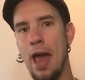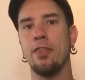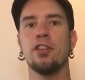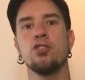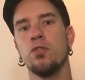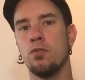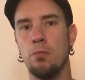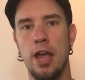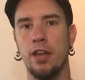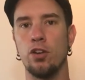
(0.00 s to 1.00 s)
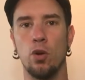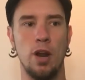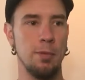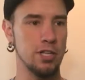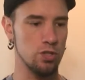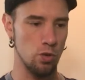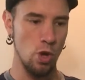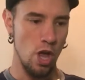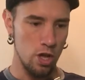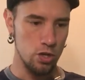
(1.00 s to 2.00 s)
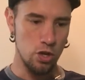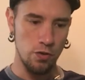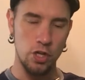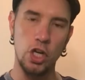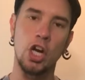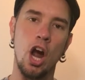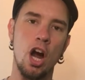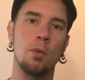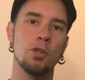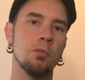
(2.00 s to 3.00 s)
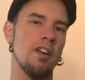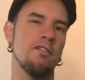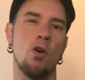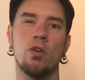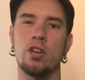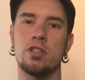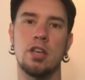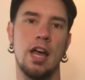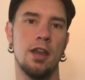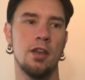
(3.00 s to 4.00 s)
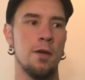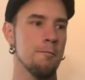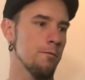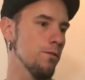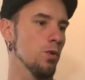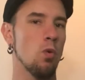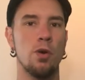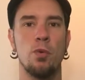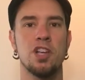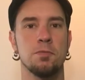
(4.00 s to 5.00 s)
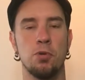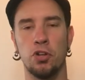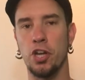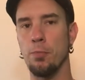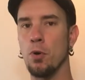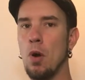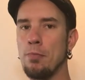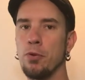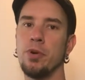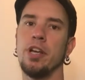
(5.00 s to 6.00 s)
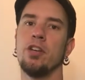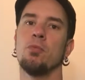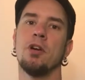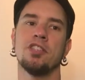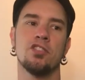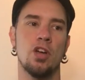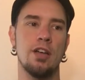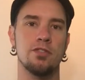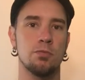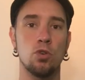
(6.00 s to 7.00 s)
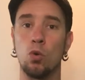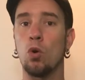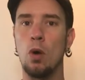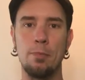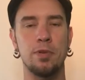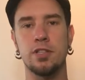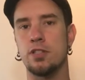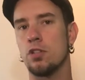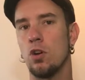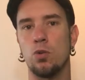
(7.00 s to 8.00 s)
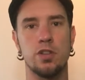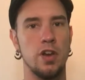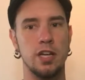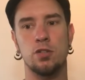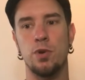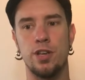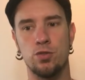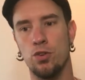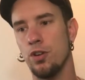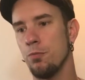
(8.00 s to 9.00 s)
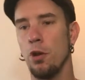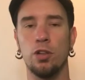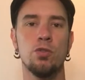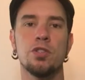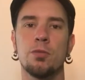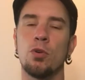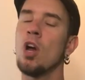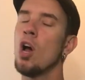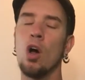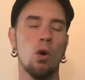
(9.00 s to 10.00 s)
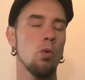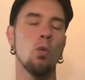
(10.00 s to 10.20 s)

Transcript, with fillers: the path that you've made, you know what I mean? So your car, you might focus on, for one race, building up your weaponry, and you might still have some cool weapons to go into the next race, or you might lose them, or